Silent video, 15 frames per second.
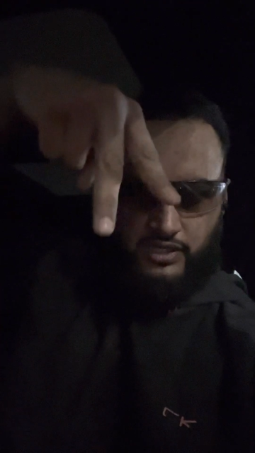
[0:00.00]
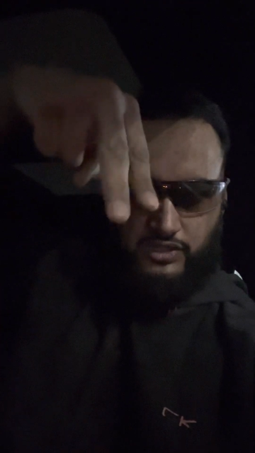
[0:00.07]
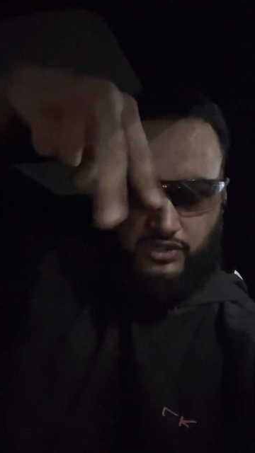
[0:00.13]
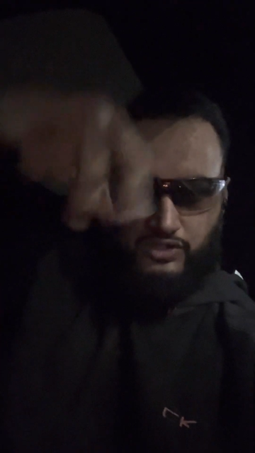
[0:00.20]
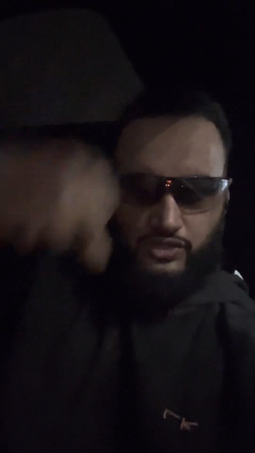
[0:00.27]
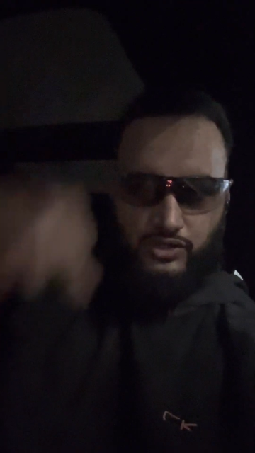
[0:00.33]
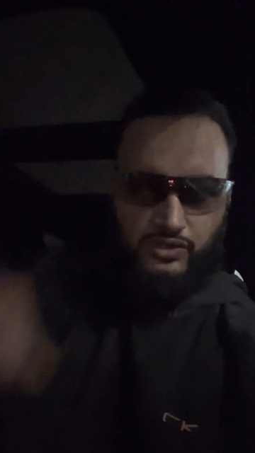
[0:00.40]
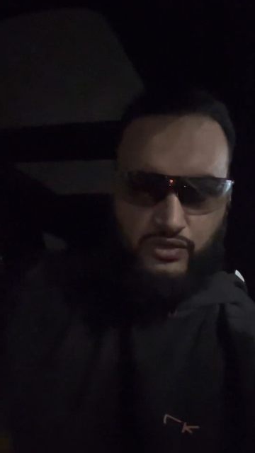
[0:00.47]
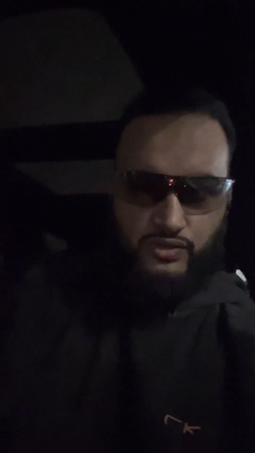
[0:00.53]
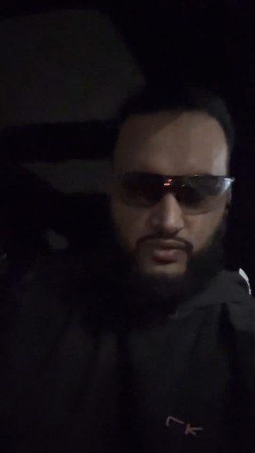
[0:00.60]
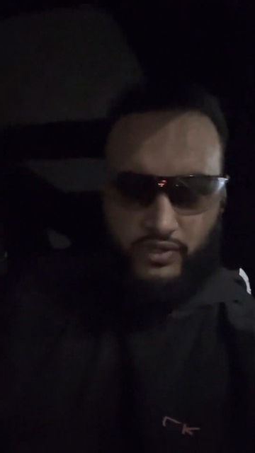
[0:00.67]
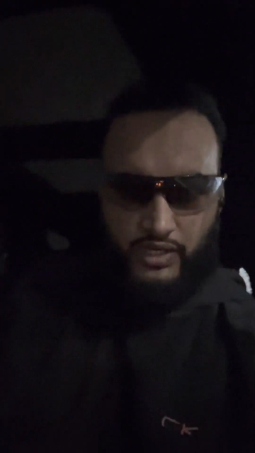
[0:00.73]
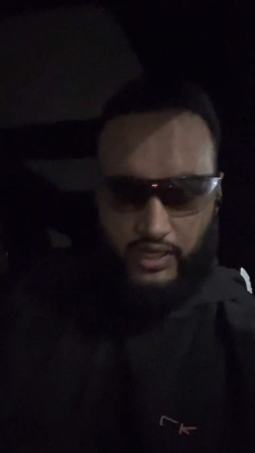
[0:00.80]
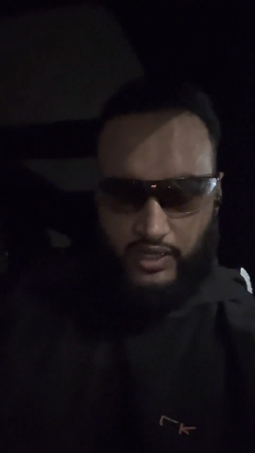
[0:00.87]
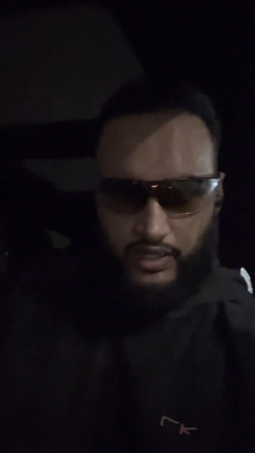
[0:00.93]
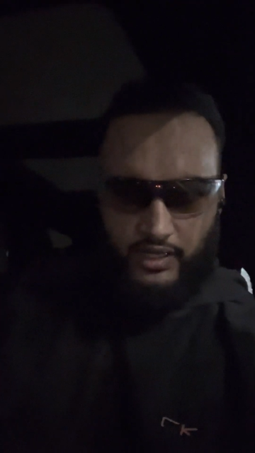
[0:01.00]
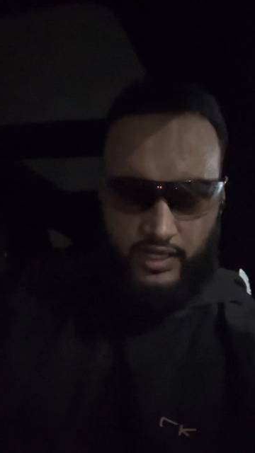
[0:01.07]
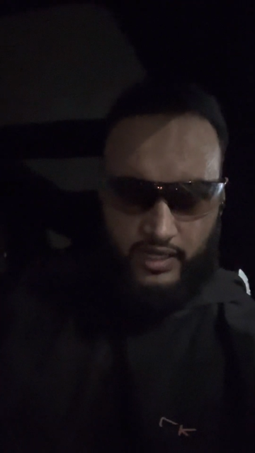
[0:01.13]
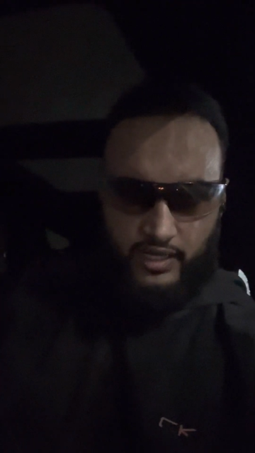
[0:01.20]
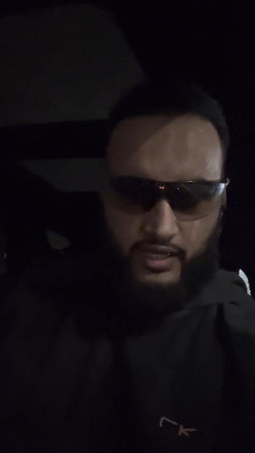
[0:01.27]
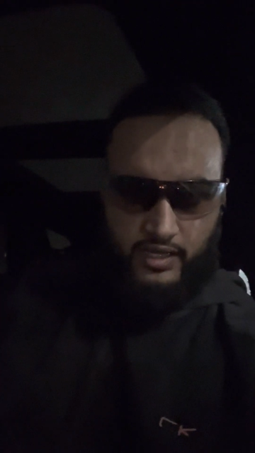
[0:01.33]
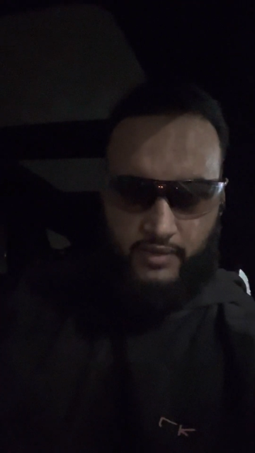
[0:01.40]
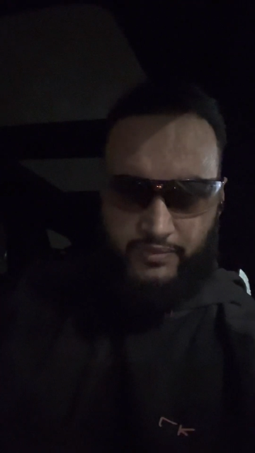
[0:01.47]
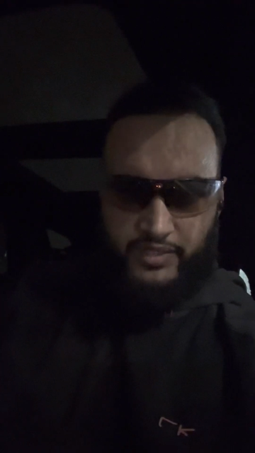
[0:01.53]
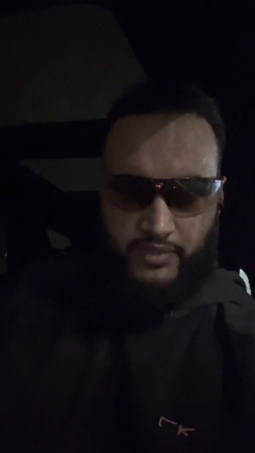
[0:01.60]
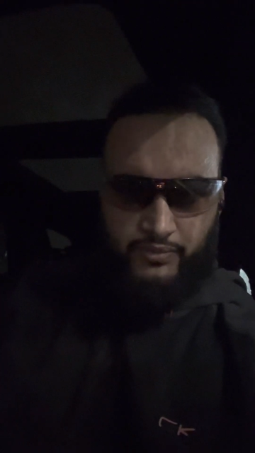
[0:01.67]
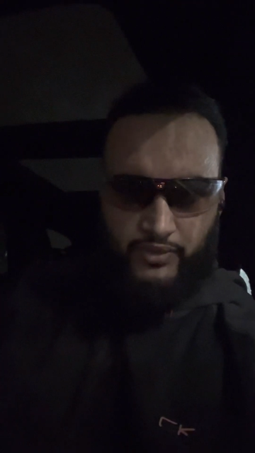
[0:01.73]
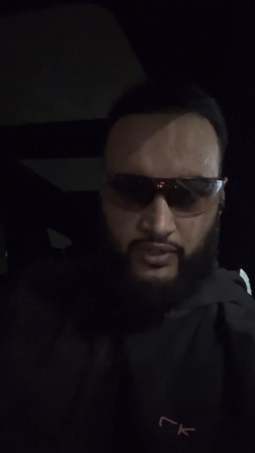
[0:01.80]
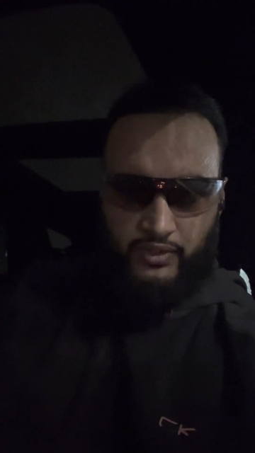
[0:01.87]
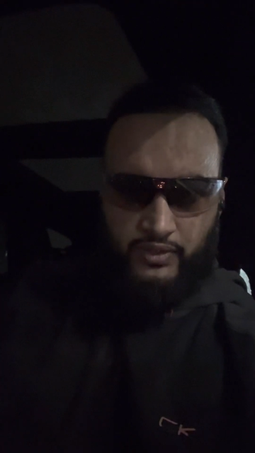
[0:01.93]
two
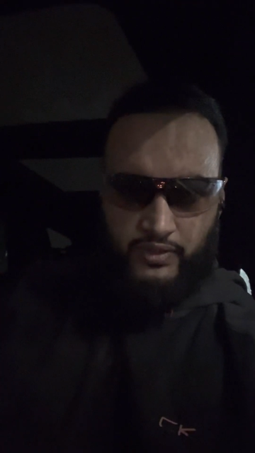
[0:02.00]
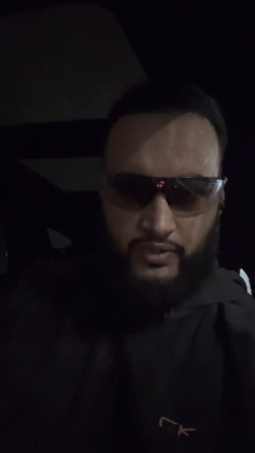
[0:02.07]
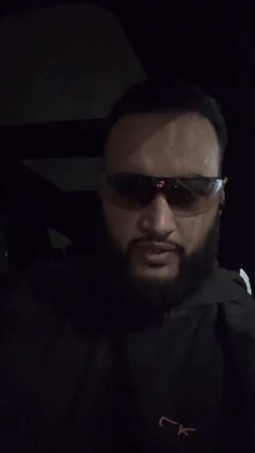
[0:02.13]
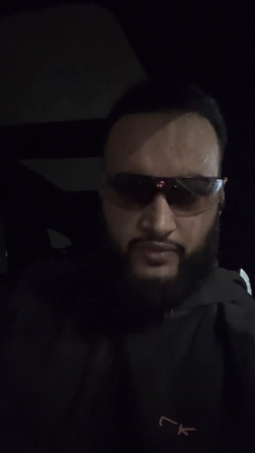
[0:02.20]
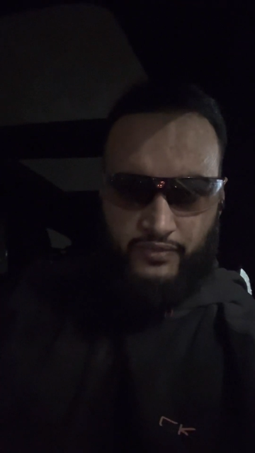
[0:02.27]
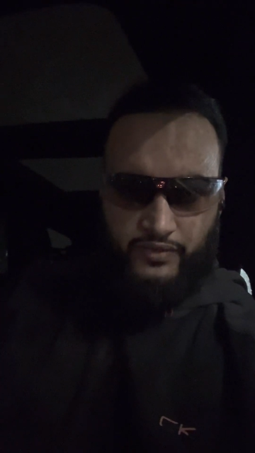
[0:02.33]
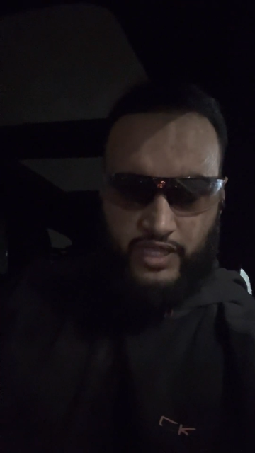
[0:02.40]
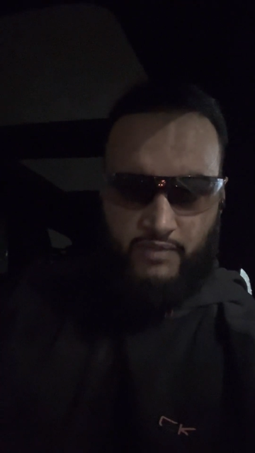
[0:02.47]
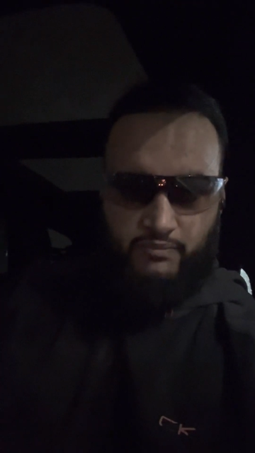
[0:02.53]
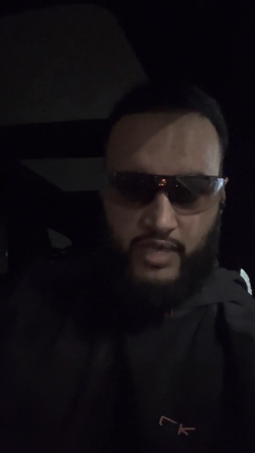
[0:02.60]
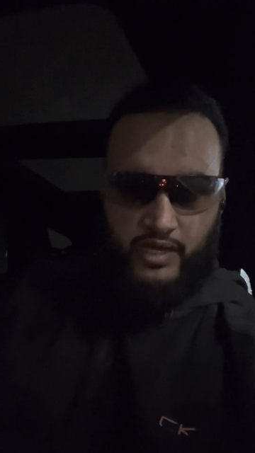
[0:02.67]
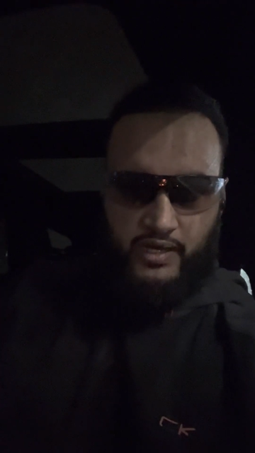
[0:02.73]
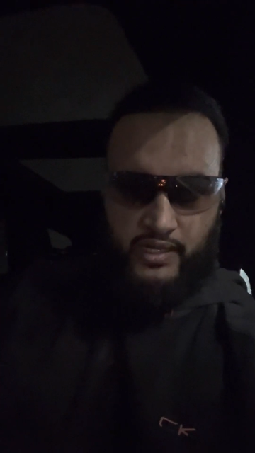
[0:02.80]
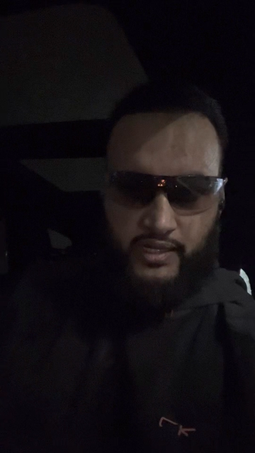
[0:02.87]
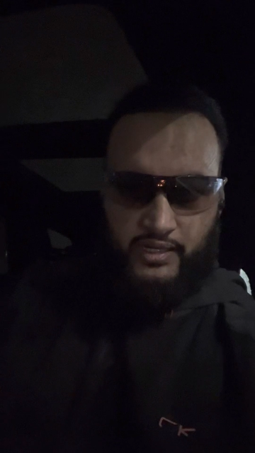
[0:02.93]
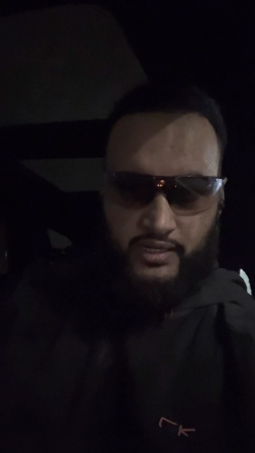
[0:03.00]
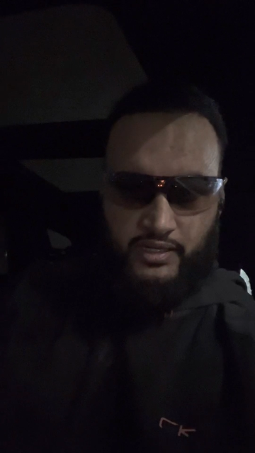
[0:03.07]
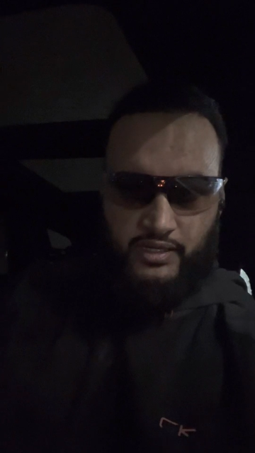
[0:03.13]
people get married.